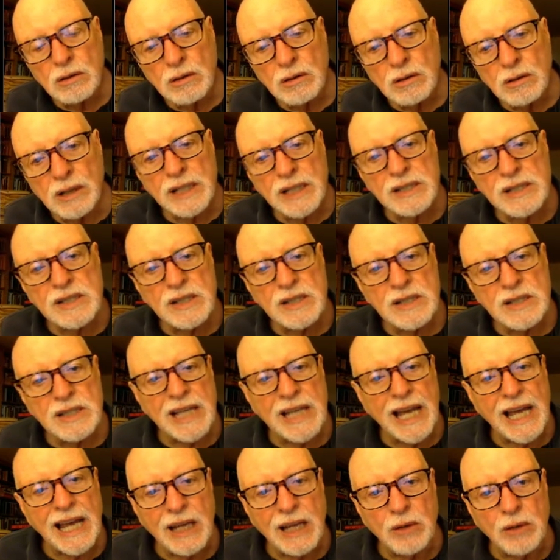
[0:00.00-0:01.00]
That is to
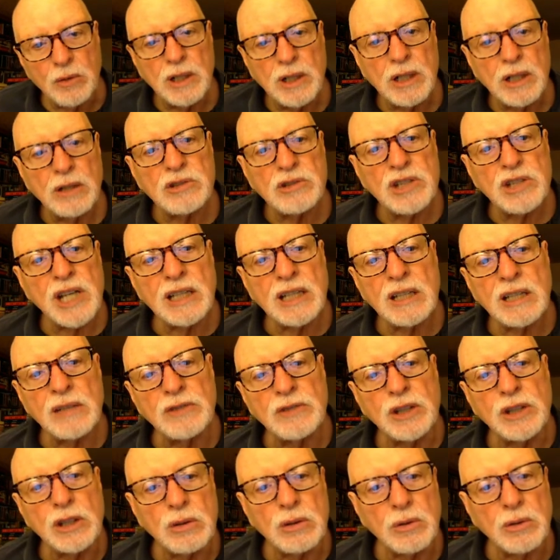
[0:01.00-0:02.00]
say, we don't take the
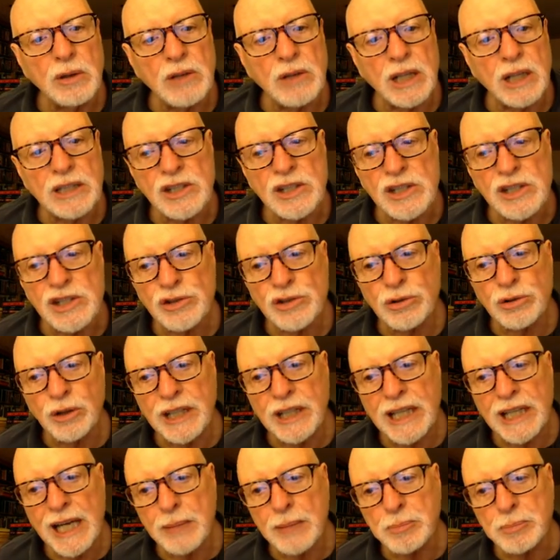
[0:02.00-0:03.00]
view we've got to destroy
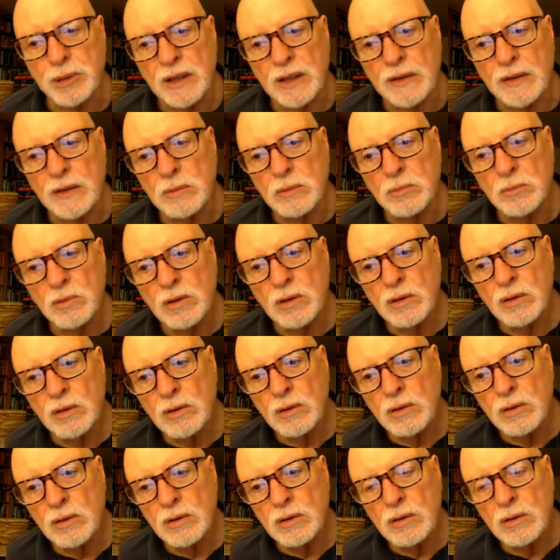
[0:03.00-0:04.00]
capitalism.
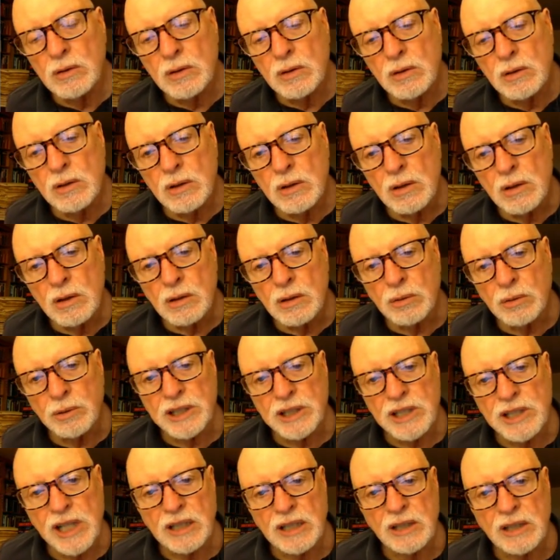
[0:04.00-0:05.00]
We
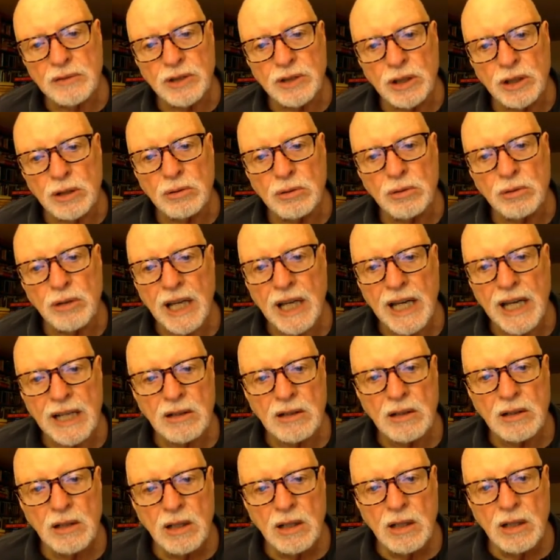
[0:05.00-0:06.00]
take the view that
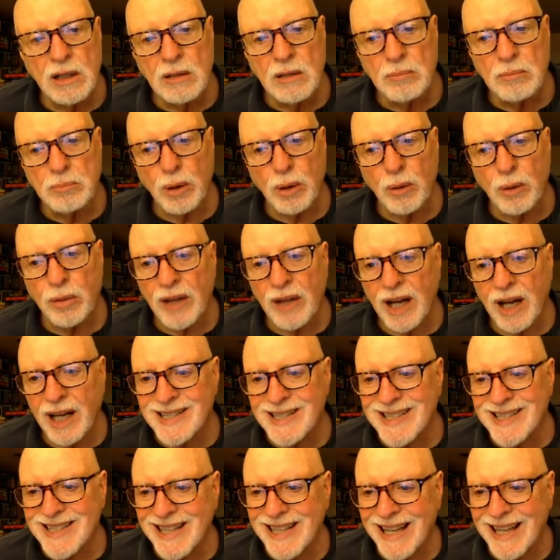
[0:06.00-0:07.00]
both
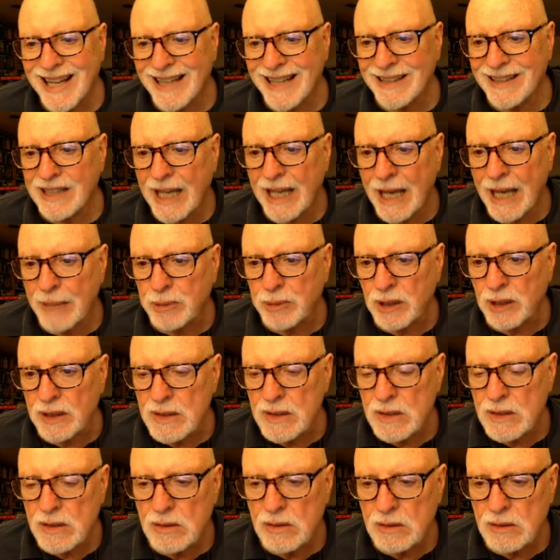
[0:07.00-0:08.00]
us and the
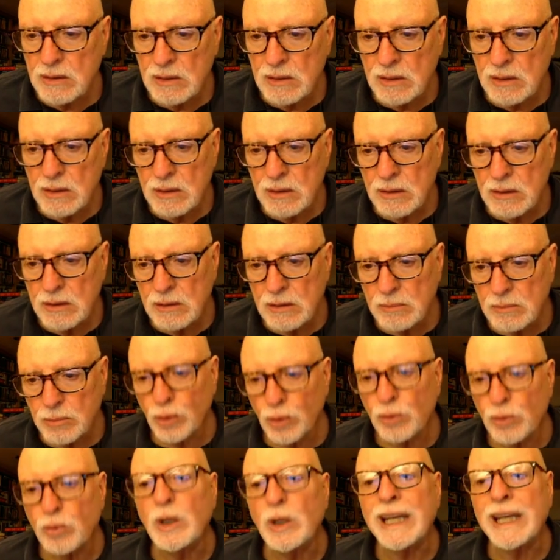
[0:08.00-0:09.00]
capitalists,
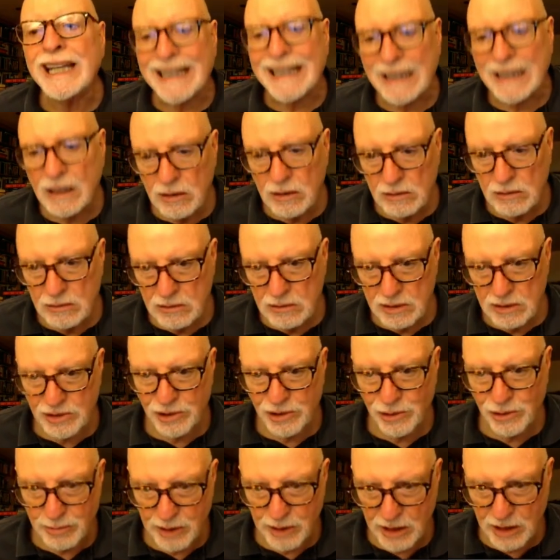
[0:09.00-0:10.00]
both we,
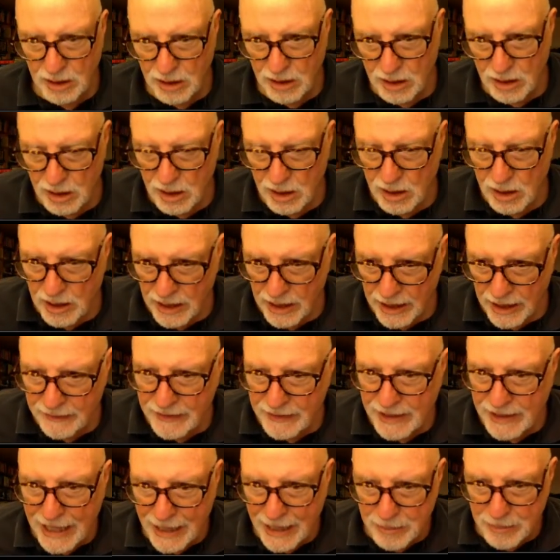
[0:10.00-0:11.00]
excuse me, and
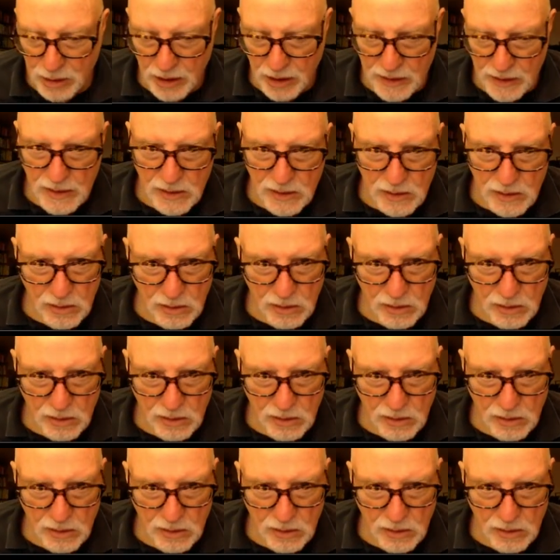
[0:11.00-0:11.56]
the capitalists